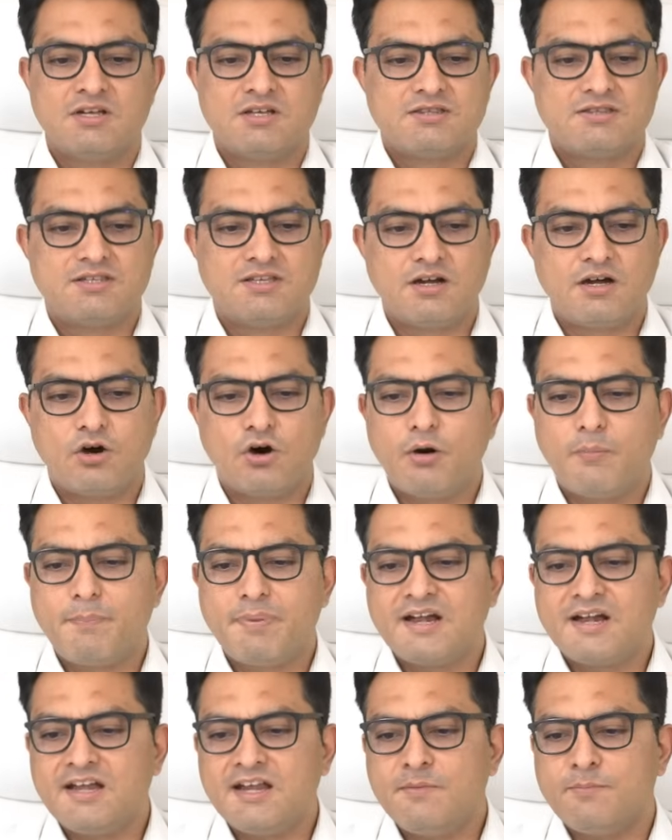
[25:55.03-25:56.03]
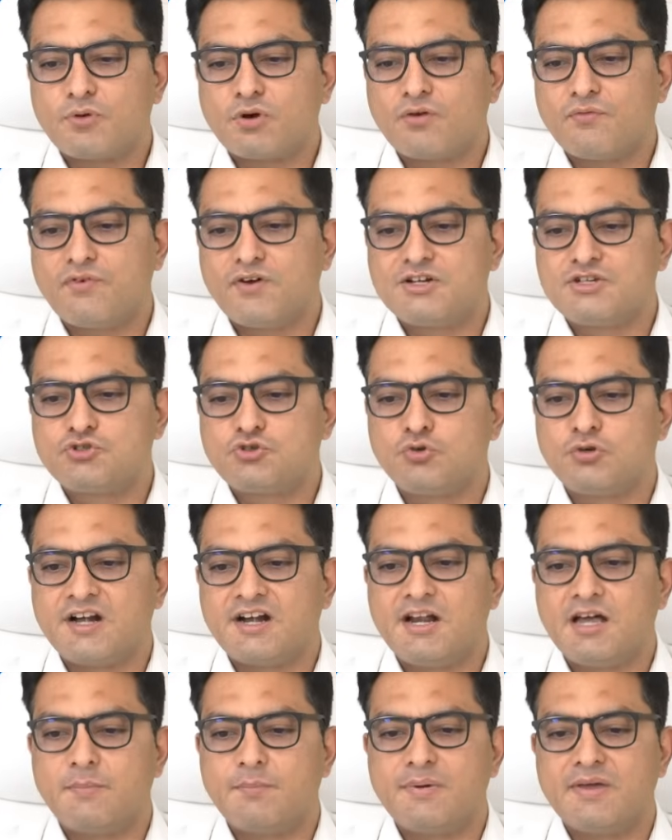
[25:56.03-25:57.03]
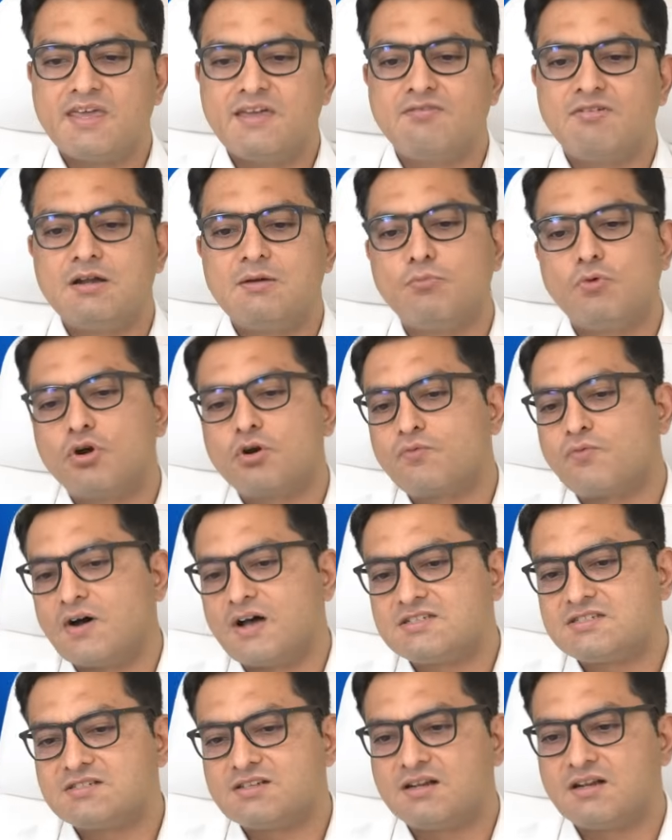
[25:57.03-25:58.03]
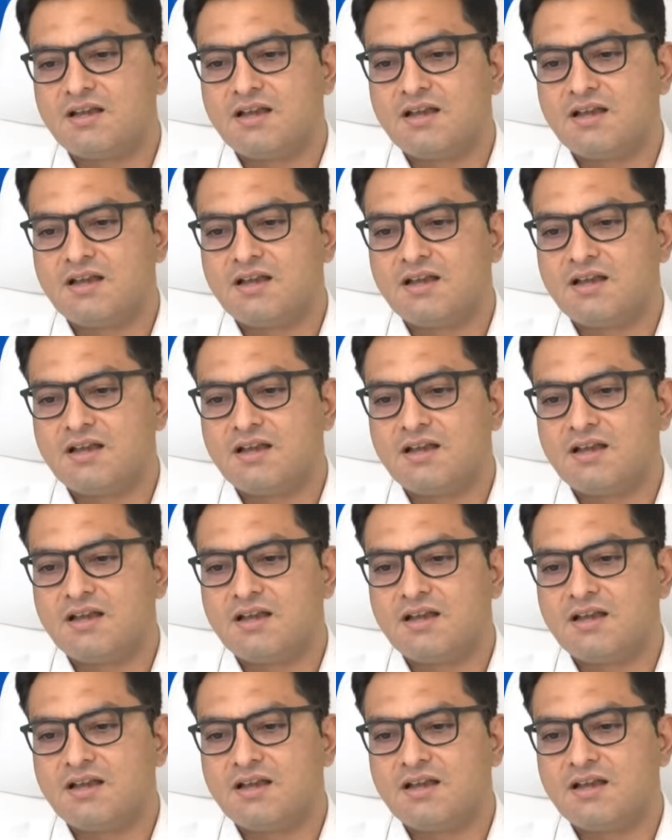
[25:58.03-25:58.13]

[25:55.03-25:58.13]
The operating profit shooted up even more faster.